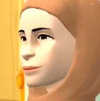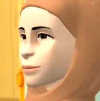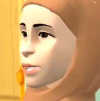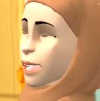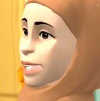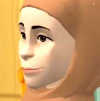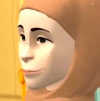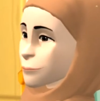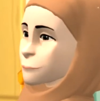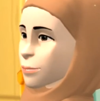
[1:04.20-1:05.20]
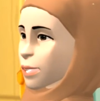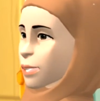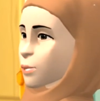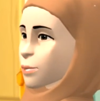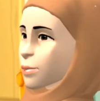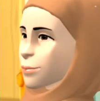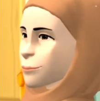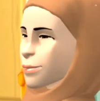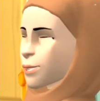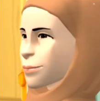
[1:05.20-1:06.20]
Well, let's go to
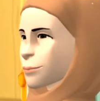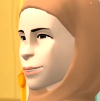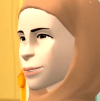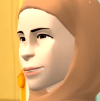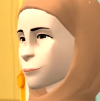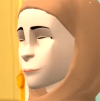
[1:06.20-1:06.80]
Barranan Beach then.